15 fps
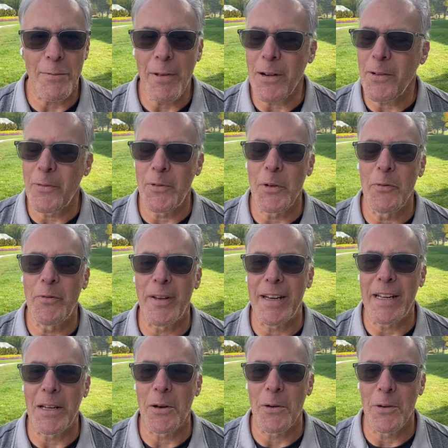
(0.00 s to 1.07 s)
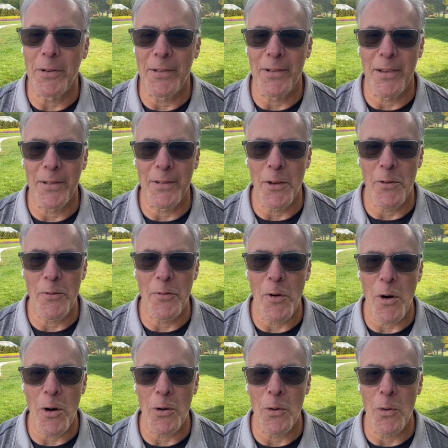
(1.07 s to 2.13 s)
I've done a few videos so
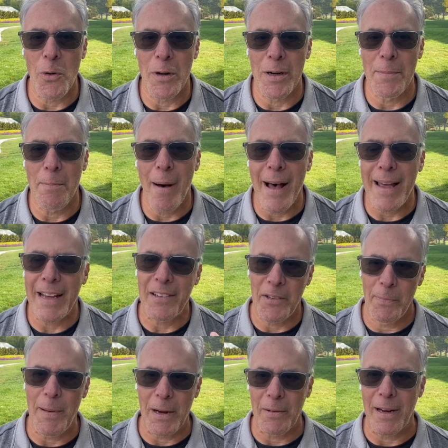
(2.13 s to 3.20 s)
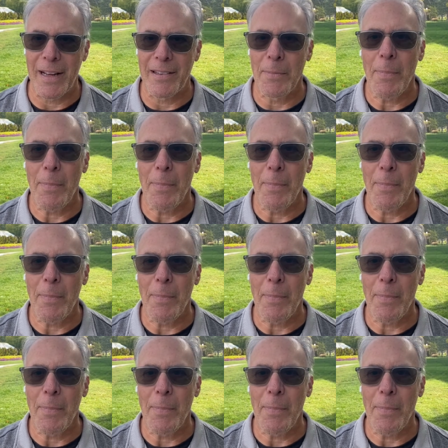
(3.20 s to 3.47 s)
far on my experience.